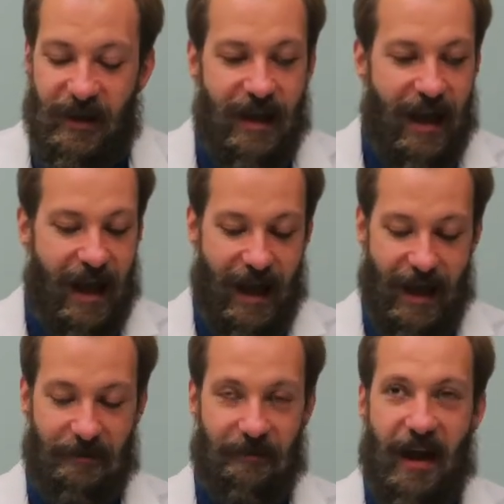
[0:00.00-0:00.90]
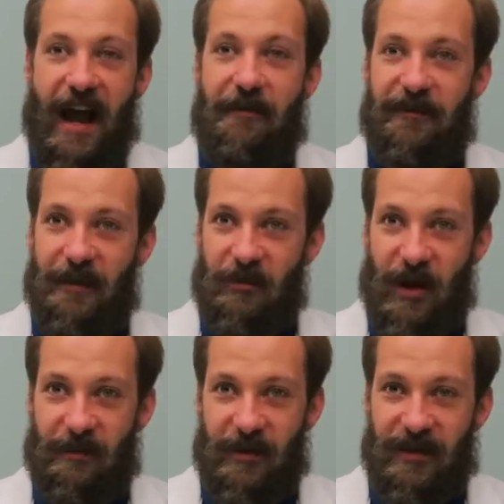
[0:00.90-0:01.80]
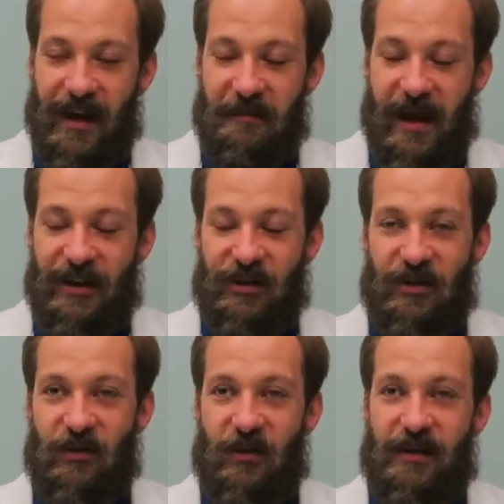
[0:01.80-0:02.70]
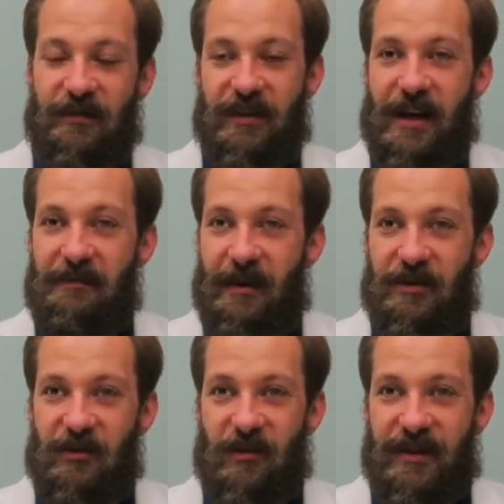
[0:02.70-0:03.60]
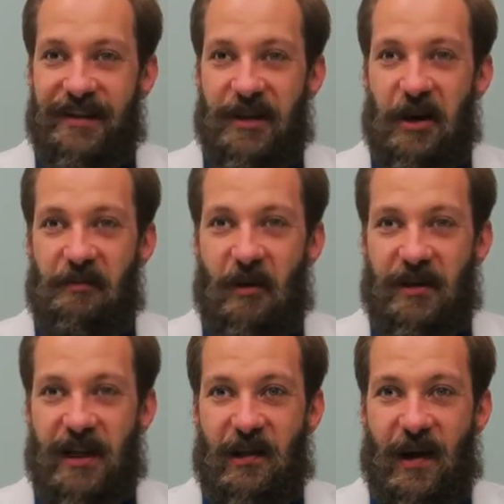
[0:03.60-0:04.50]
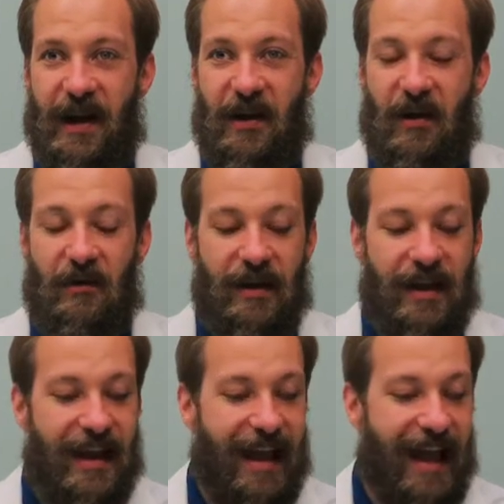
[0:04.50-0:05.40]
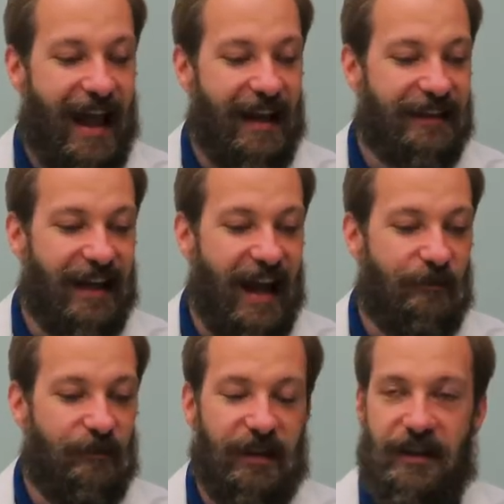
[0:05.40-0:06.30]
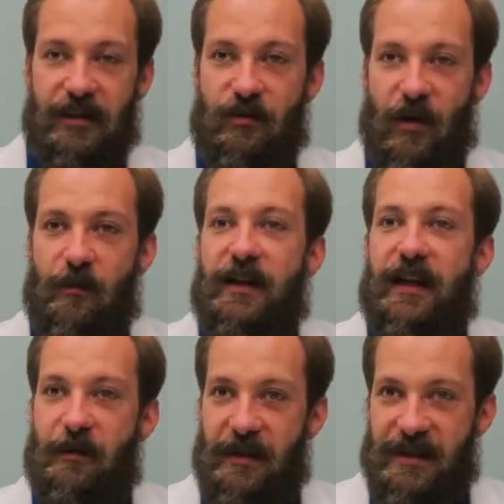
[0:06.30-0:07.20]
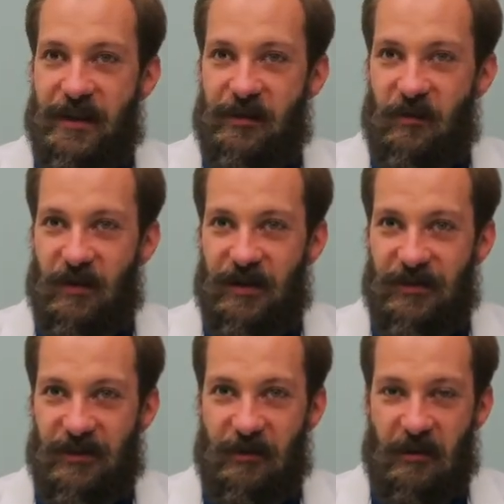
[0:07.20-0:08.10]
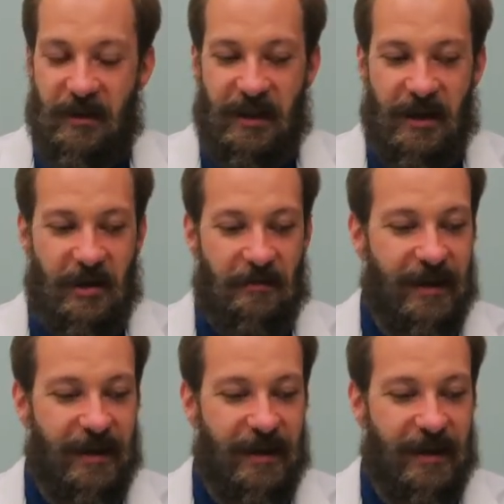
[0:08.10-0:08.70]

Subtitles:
I'm Philip Shepard. I manage the store for Time Laboratories here in Pocatello, Idaho, and I really enjoy working with essential oils and aromatherapy.